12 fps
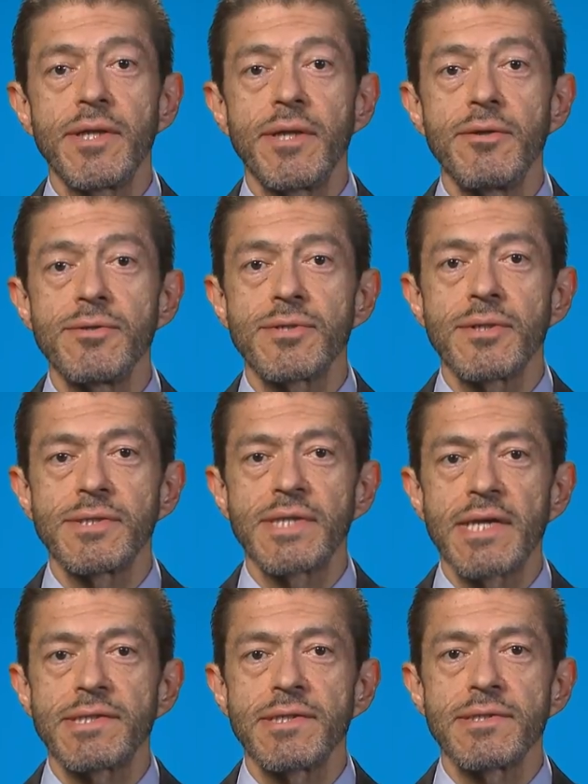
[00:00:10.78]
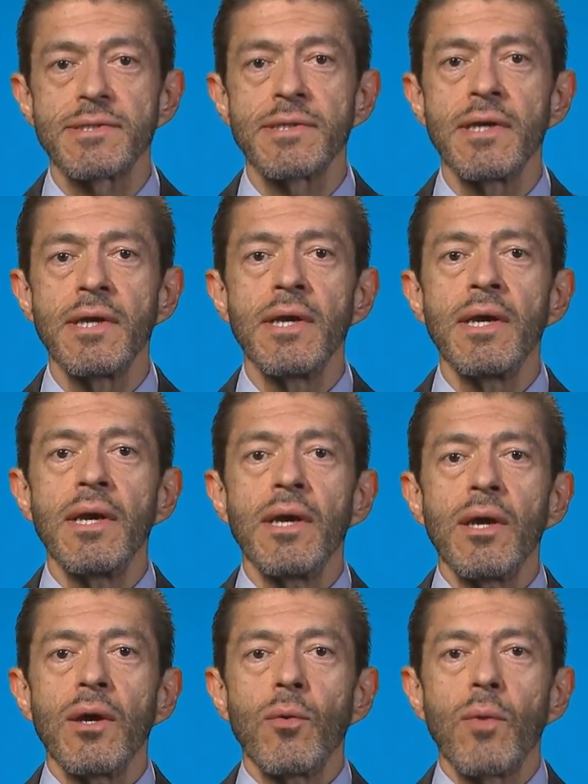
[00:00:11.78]
in Houston, Texas.
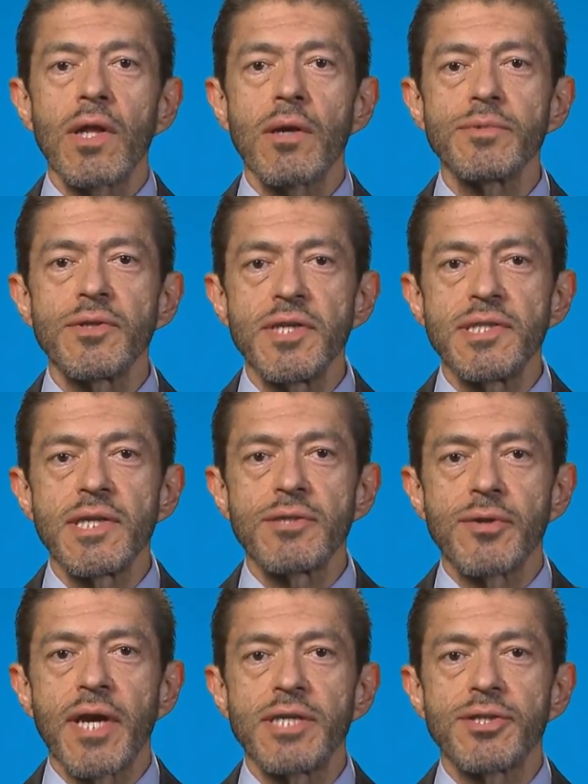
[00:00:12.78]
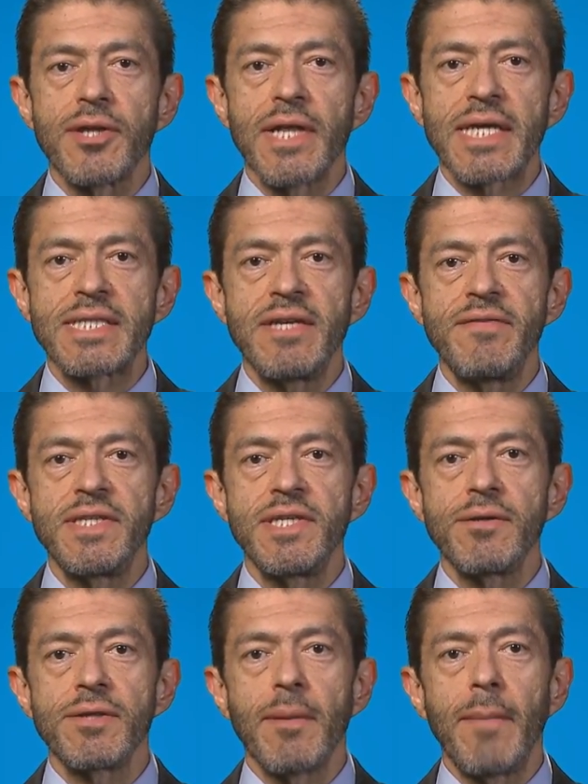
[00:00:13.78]
Welcome to this educational
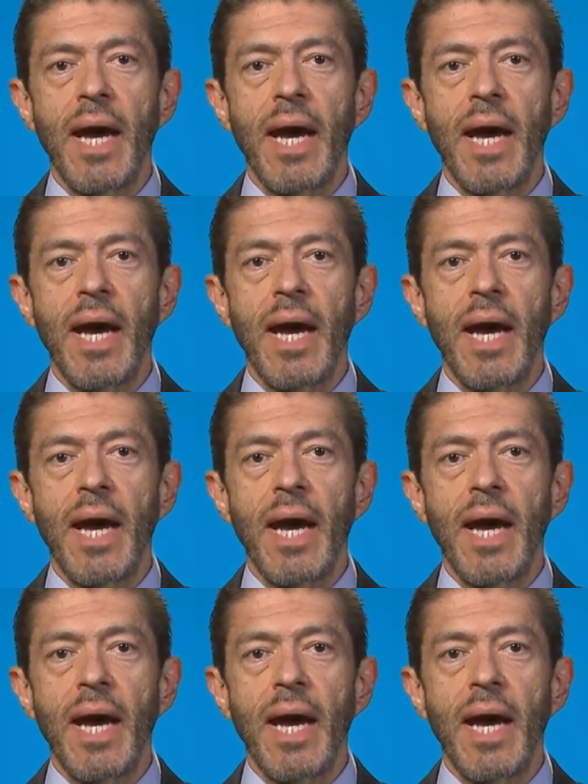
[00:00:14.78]
activity on the